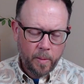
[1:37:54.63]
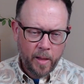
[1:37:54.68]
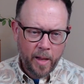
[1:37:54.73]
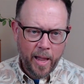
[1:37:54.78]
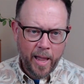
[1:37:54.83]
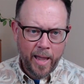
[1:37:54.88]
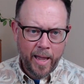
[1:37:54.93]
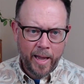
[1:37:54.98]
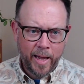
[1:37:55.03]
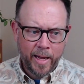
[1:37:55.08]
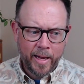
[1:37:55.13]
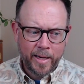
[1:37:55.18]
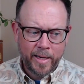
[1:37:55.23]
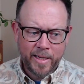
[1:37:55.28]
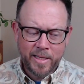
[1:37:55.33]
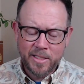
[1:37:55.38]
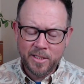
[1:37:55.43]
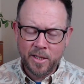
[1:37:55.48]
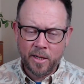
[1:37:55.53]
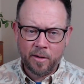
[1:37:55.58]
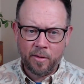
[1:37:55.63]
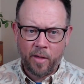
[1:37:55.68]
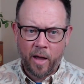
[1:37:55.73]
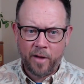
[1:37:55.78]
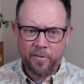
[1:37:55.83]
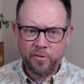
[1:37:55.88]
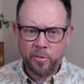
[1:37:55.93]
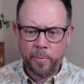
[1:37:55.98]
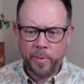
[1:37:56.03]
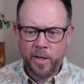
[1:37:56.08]
and he's done a
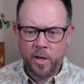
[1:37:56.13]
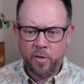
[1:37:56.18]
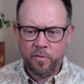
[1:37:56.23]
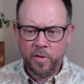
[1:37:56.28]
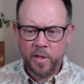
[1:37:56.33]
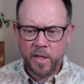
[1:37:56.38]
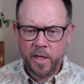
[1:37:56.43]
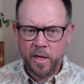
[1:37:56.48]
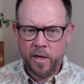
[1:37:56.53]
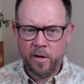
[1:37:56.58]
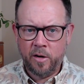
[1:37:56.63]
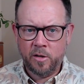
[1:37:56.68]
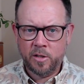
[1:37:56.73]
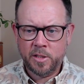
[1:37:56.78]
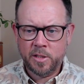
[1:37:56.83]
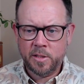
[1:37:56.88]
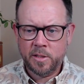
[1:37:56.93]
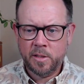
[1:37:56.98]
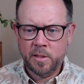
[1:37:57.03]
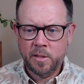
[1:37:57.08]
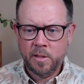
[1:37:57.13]
lot for me over the years.